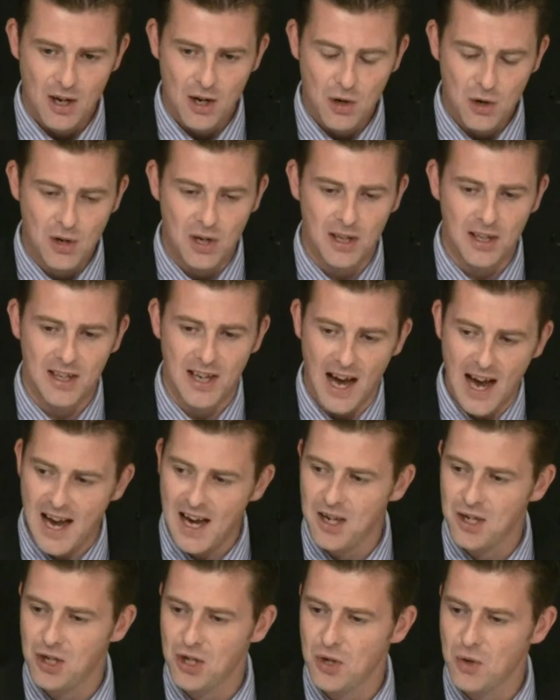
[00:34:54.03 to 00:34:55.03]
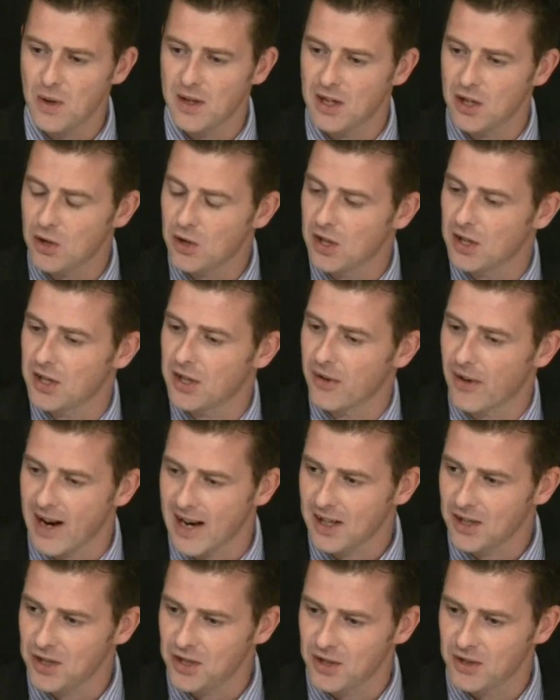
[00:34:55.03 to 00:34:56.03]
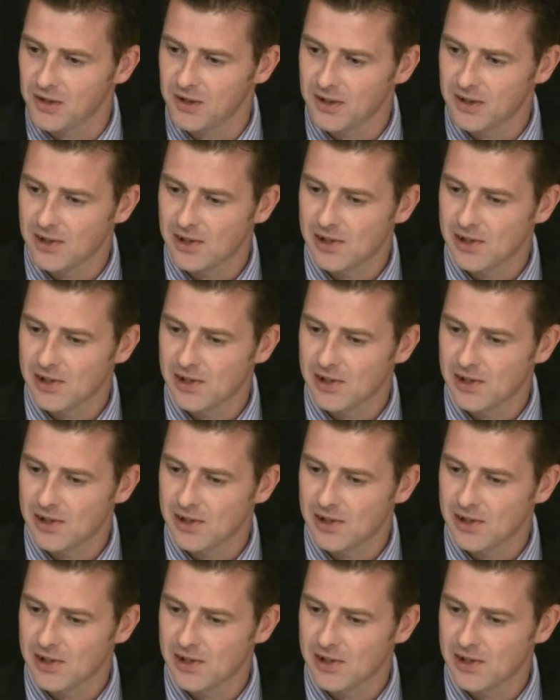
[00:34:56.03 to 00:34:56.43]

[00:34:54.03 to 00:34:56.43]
who can guide you and who can direct you.